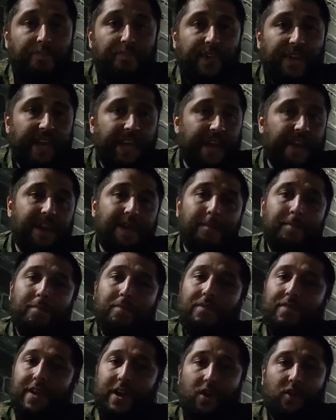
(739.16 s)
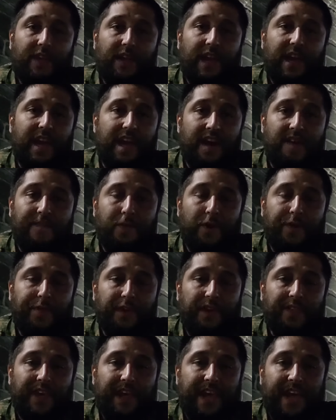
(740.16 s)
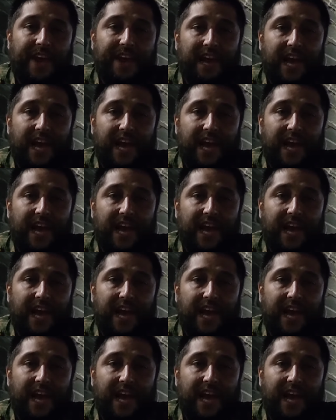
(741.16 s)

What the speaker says: and nearly everything they had